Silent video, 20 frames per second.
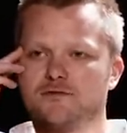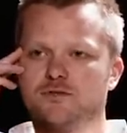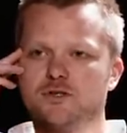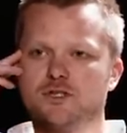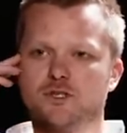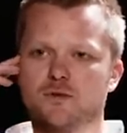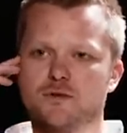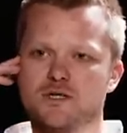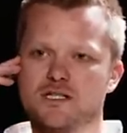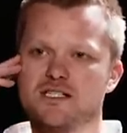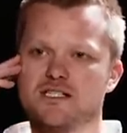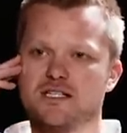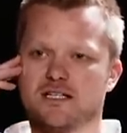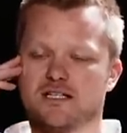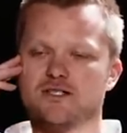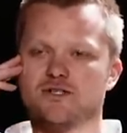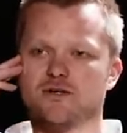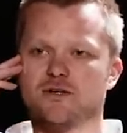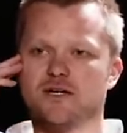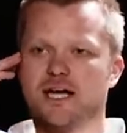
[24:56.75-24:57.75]
if you do a
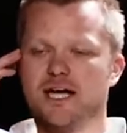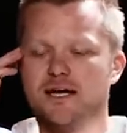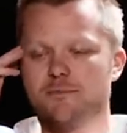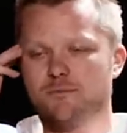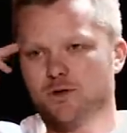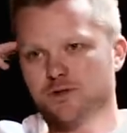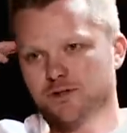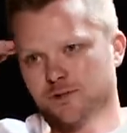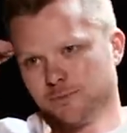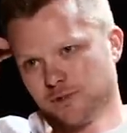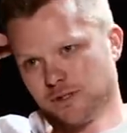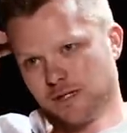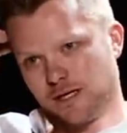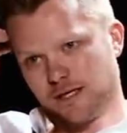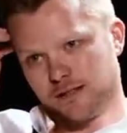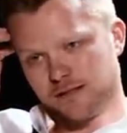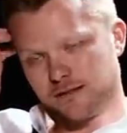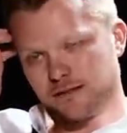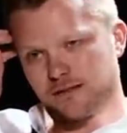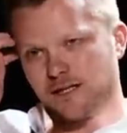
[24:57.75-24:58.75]
six or an eight I multiple mean,
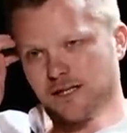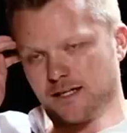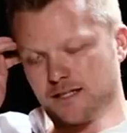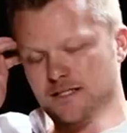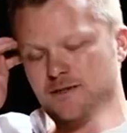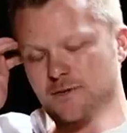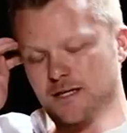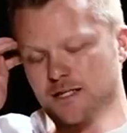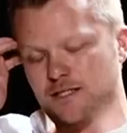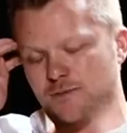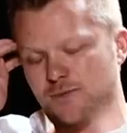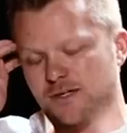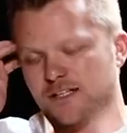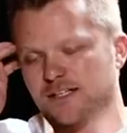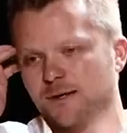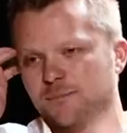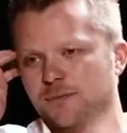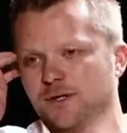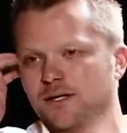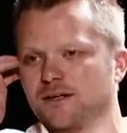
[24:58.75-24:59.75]
on it, then it's it's a big
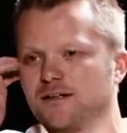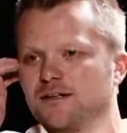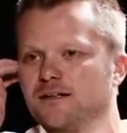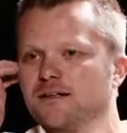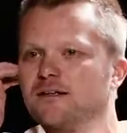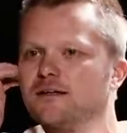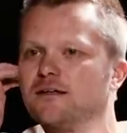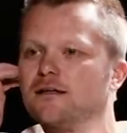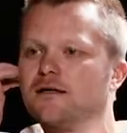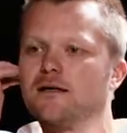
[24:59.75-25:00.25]
number. Yeah,